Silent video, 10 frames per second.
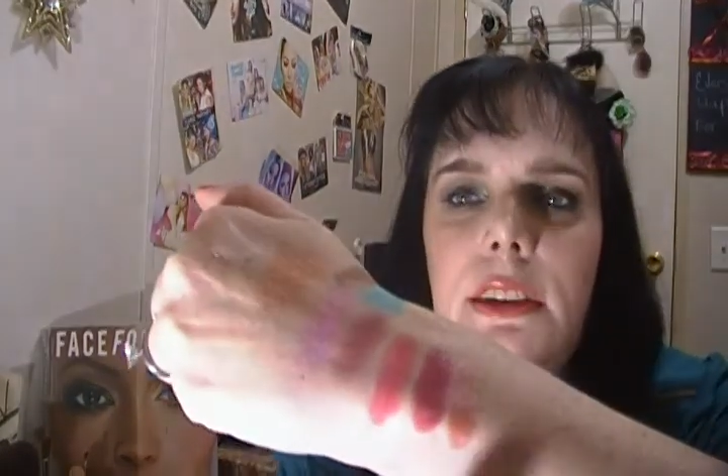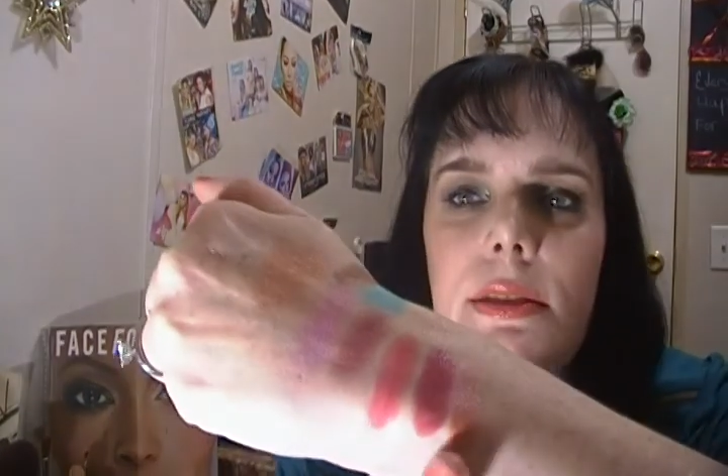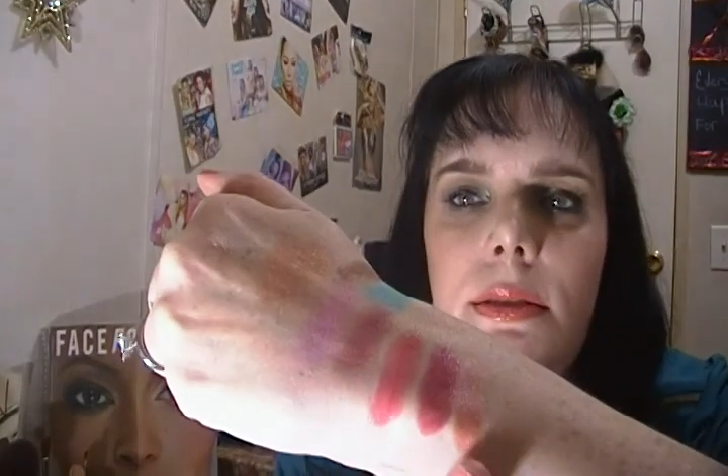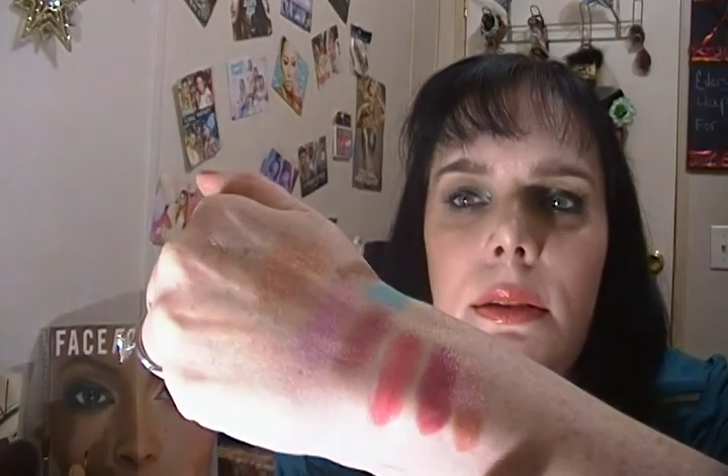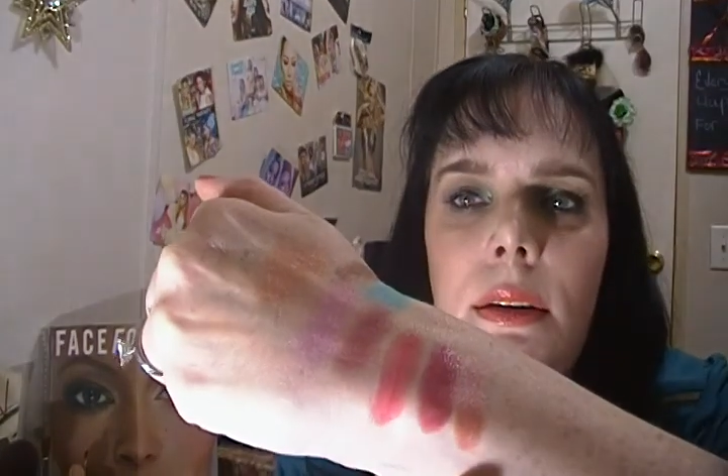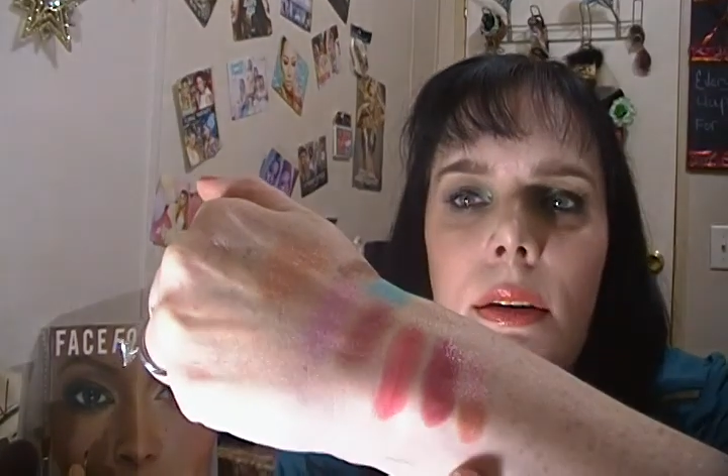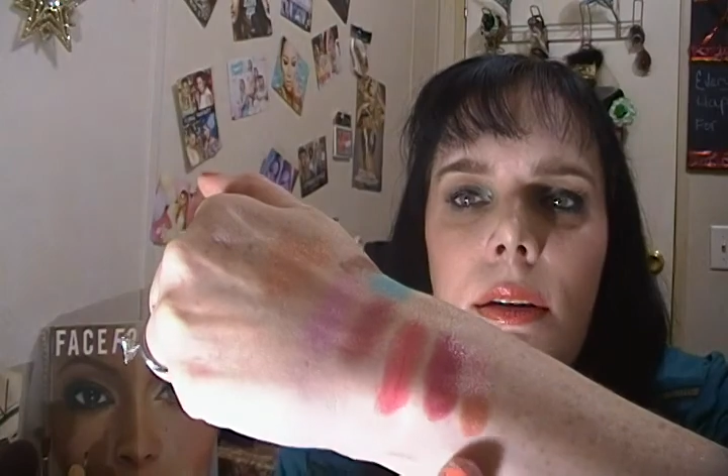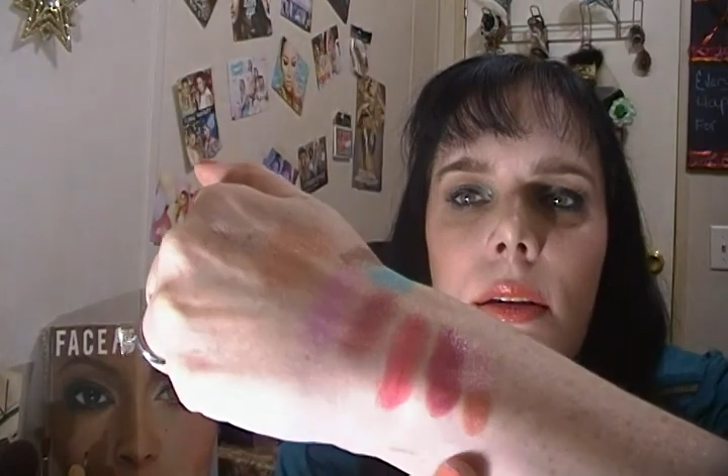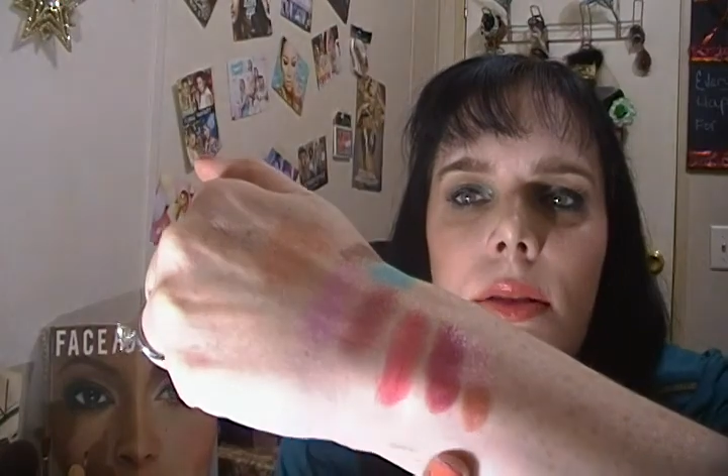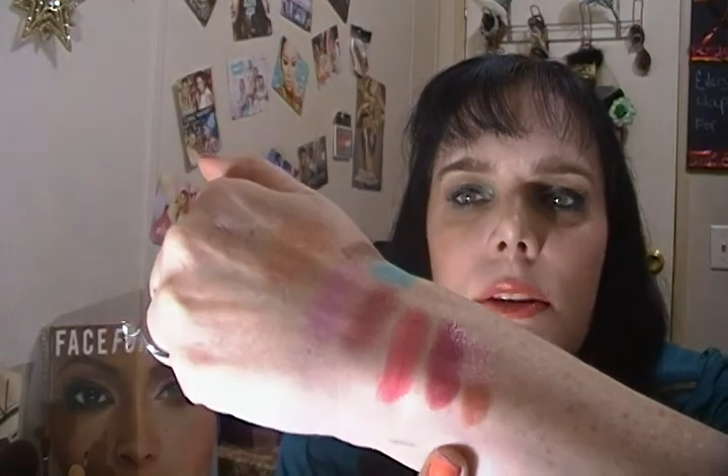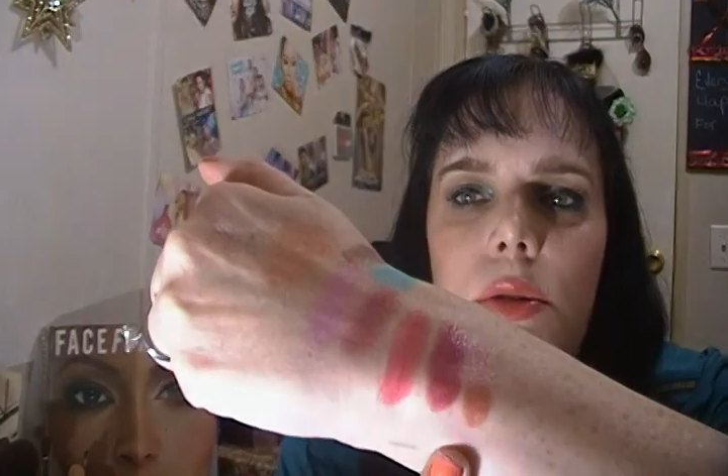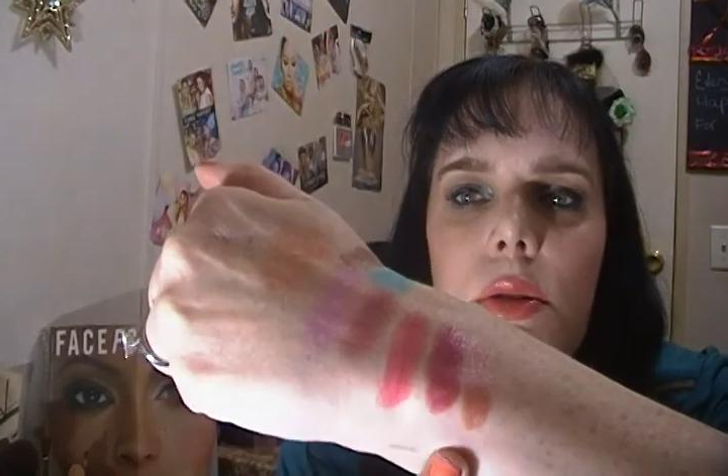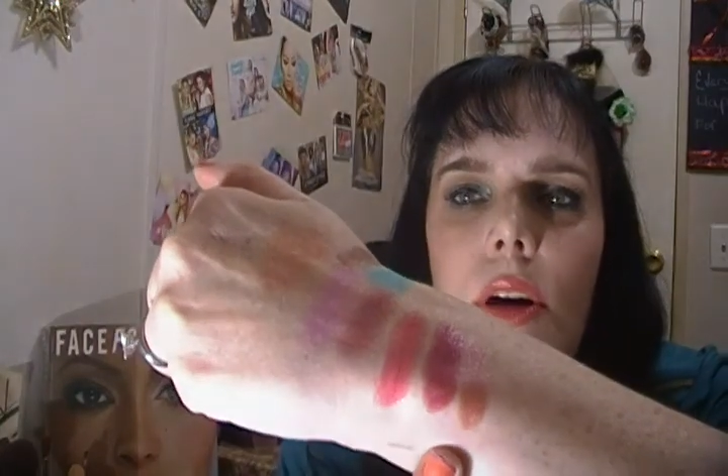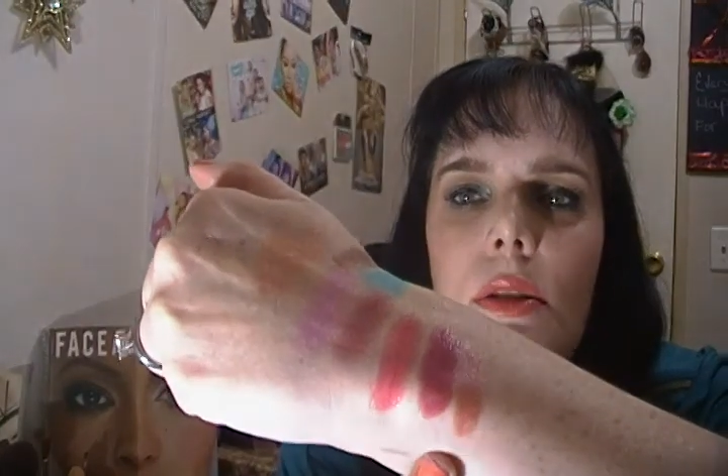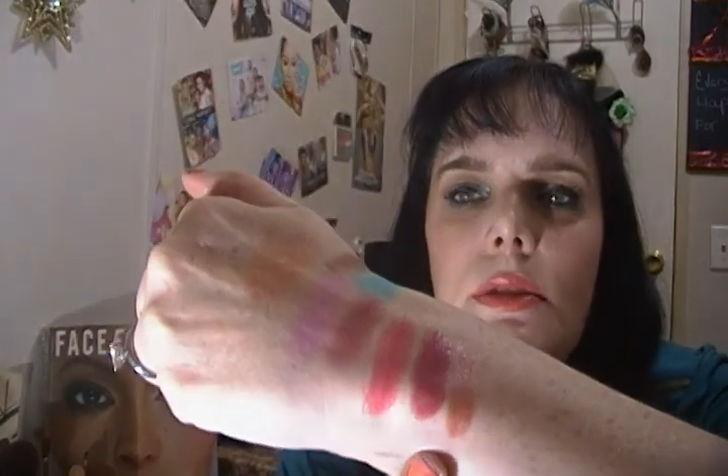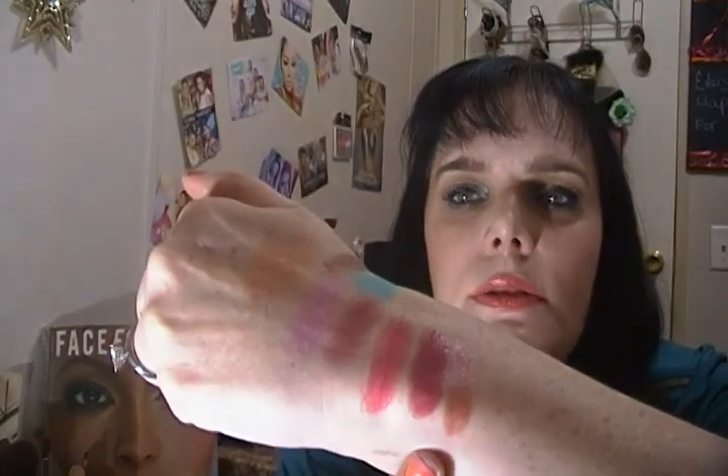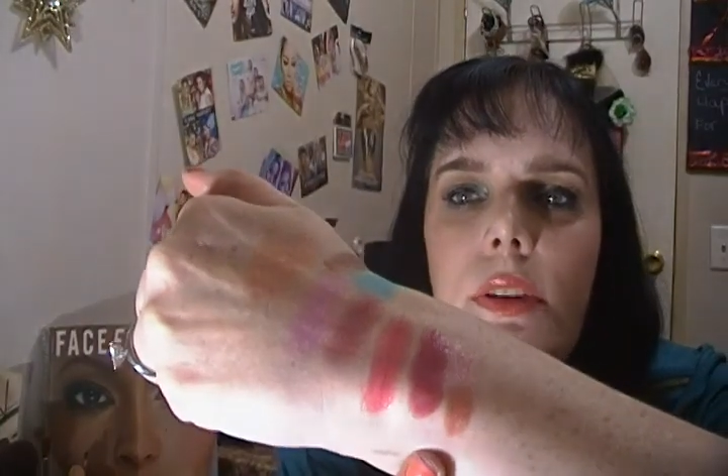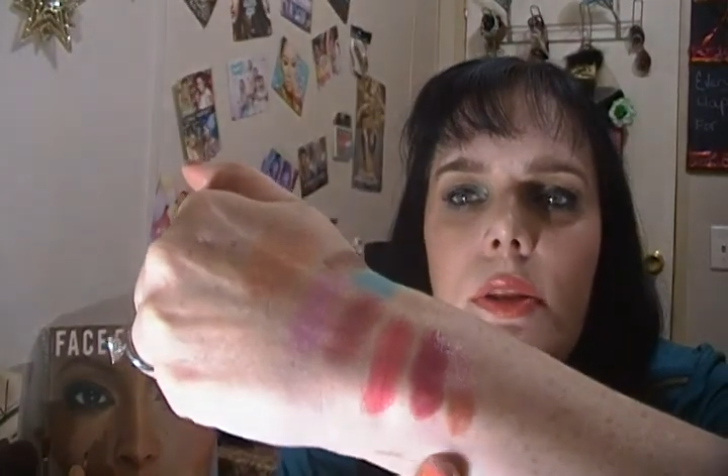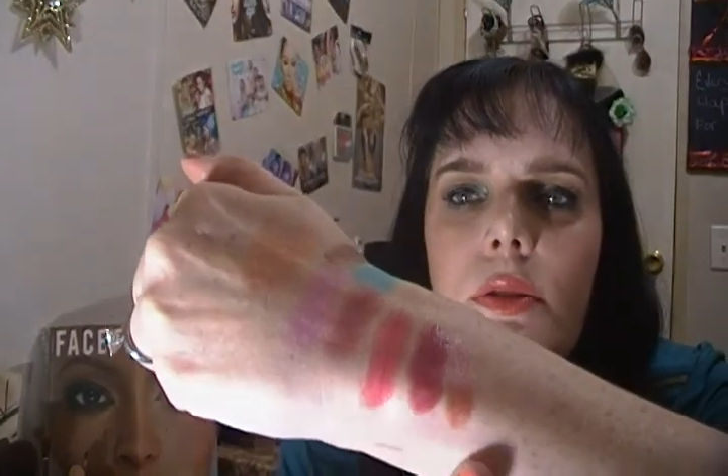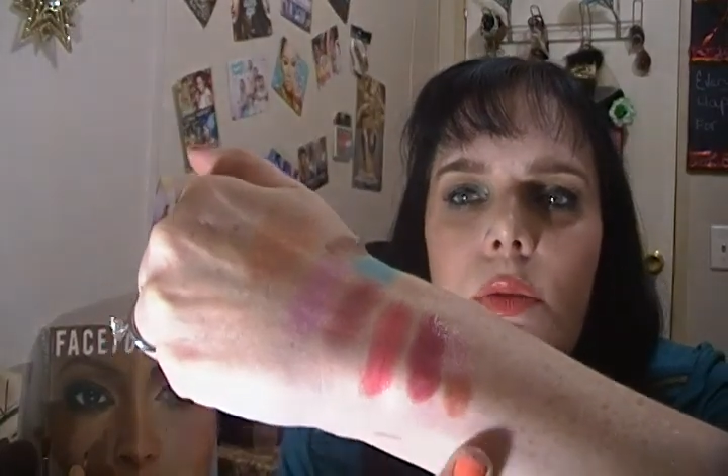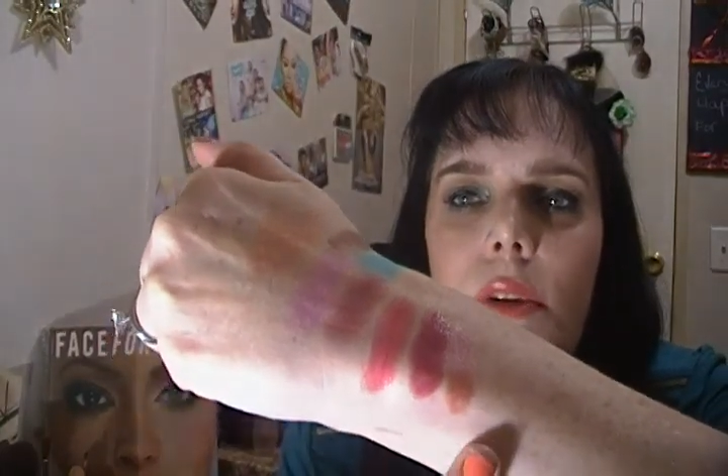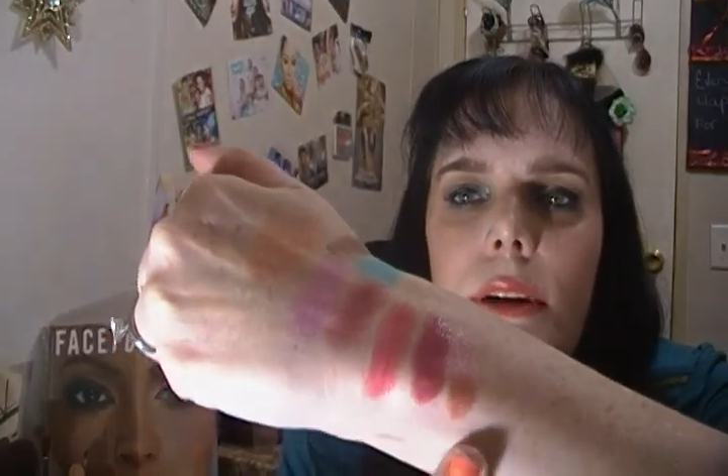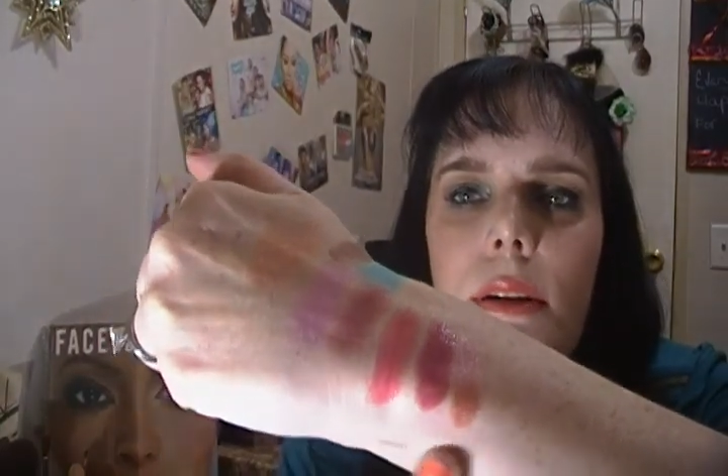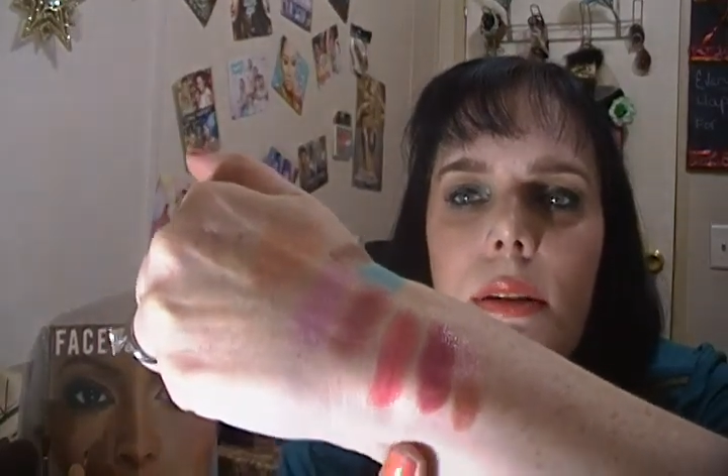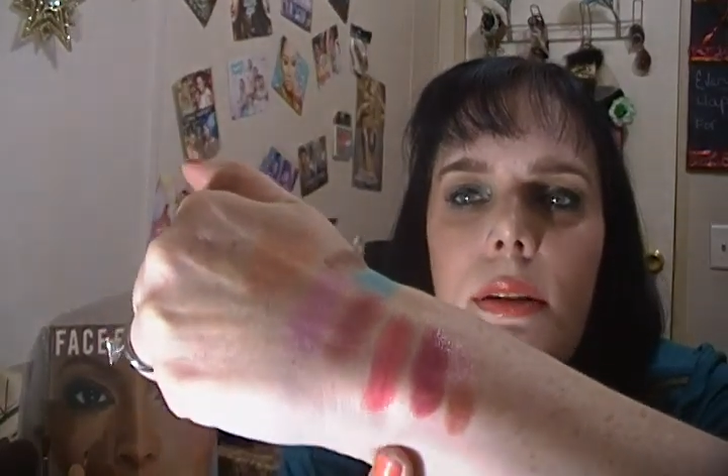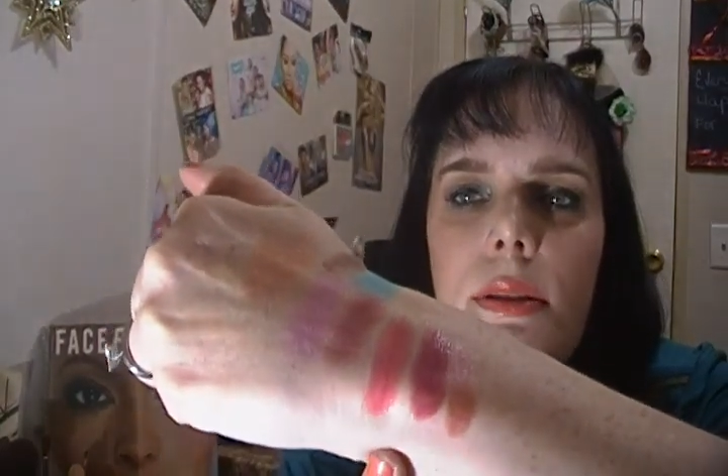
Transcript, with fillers: That's the nude color is the furthest one out,